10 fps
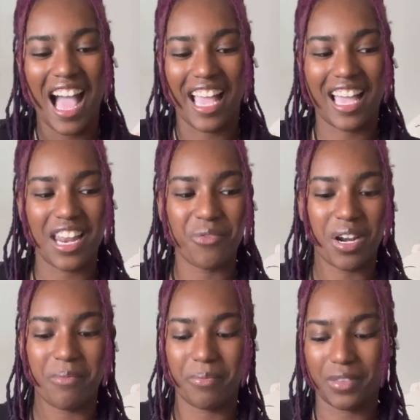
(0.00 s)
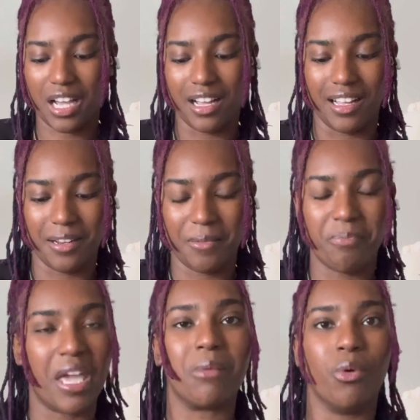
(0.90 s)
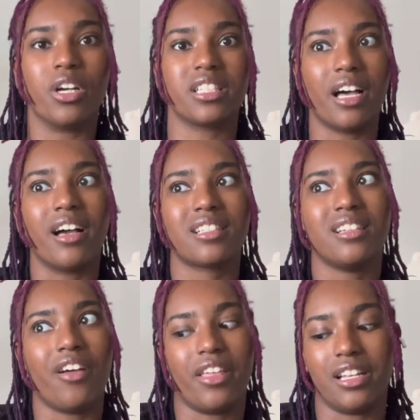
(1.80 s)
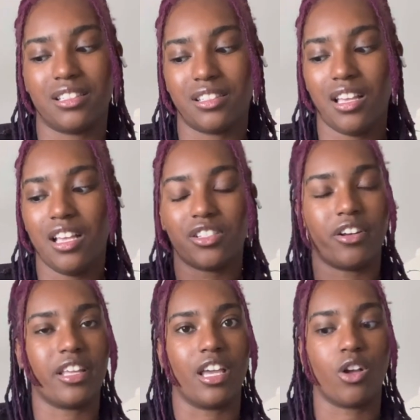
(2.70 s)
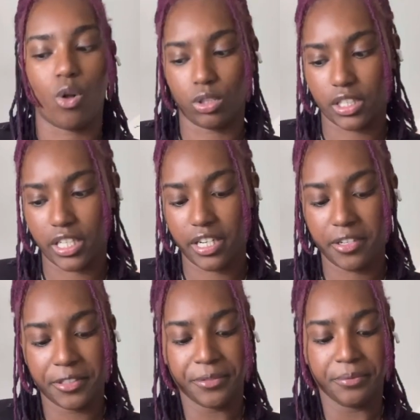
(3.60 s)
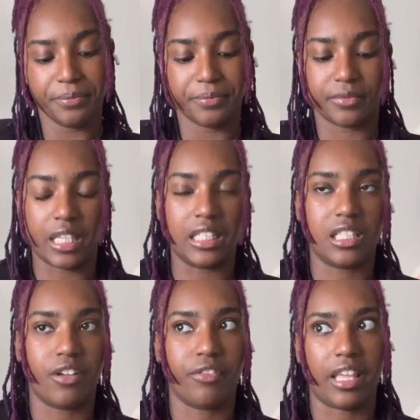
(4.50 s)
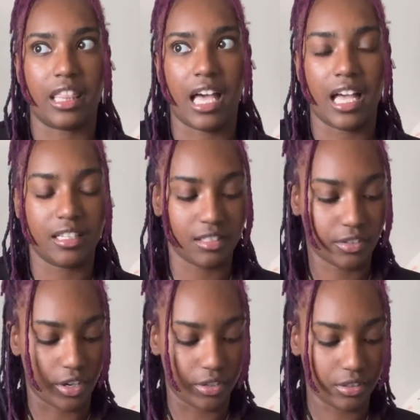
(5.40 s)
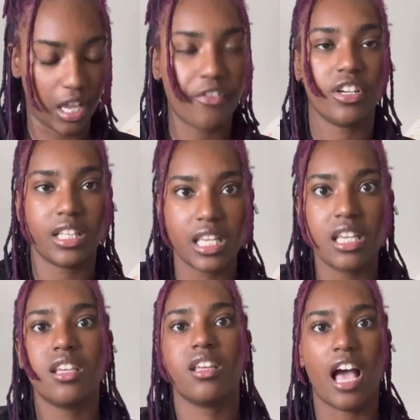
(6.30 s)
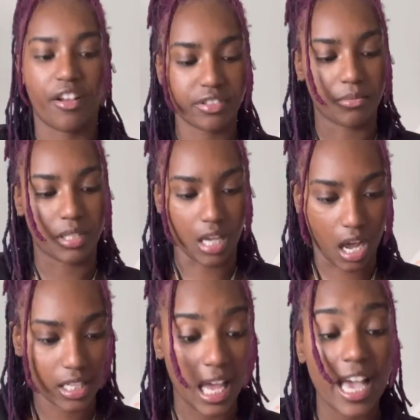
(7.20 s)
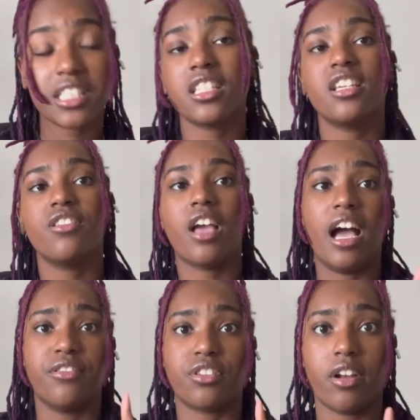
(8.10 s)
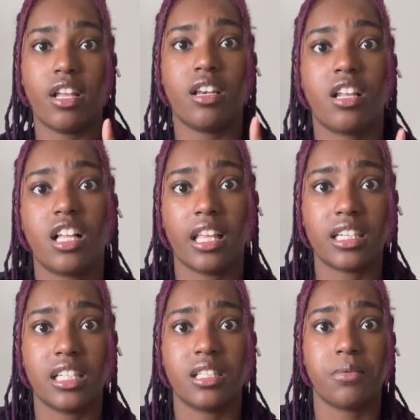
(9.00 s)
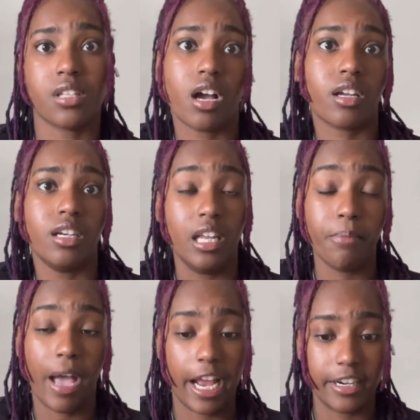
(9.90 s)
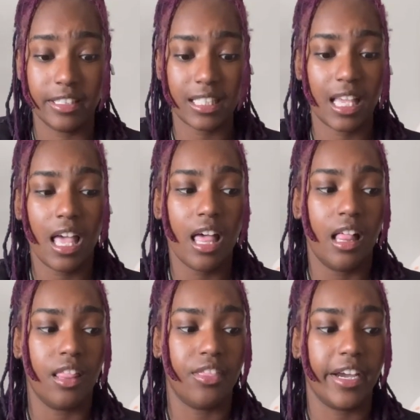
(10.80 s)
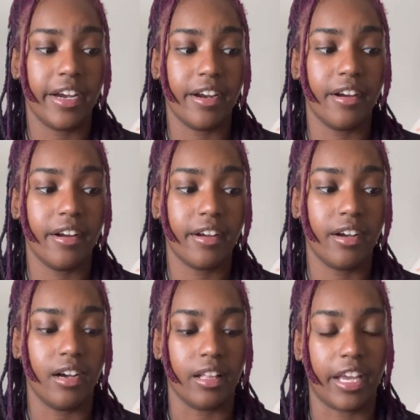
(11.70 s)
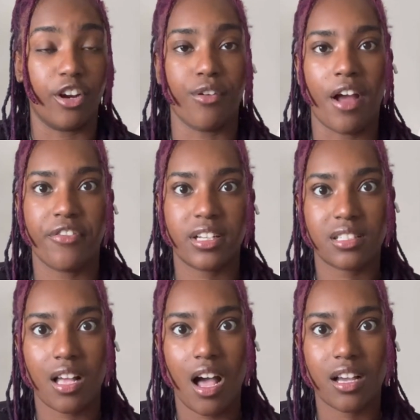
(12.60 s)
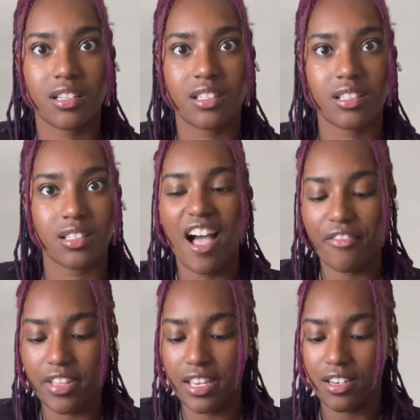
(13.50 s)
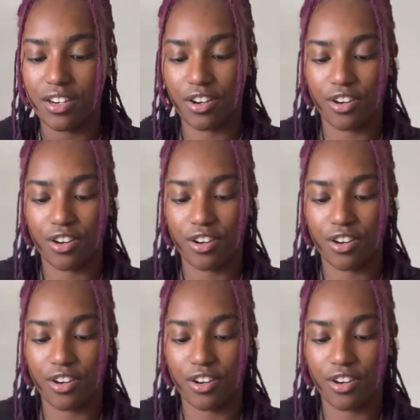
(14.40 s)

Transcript: I kind of want to uh, make more socks now that it's starting to get colder and stuff like that. So definitely have some socks. I actually have started collecting some sock knit patterns. They're like graphic socks. I haven't